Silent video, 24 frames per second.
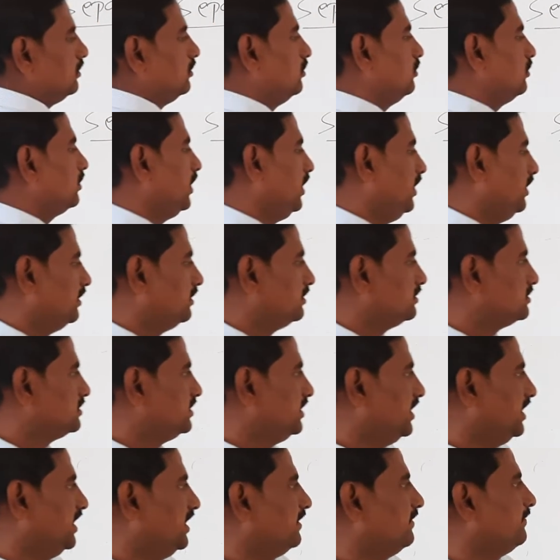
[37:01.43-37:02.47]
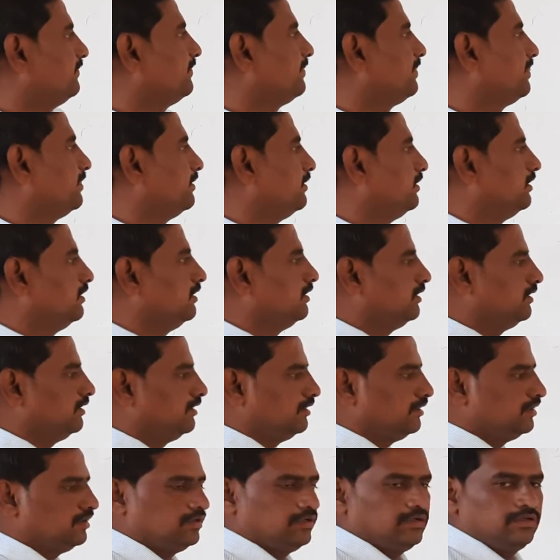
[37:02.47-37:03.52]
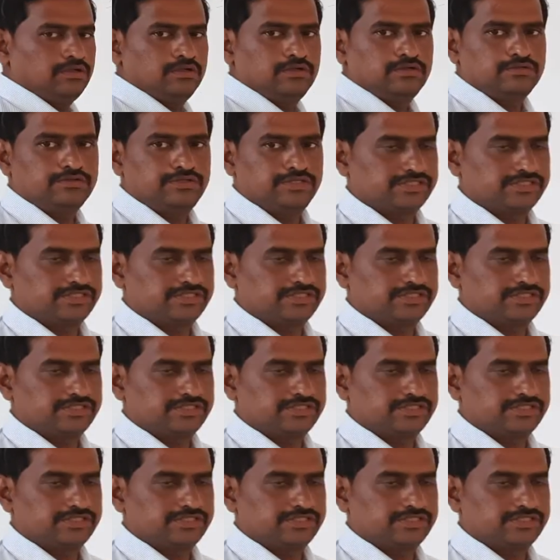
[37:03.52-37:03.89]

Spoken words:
Okay, see here the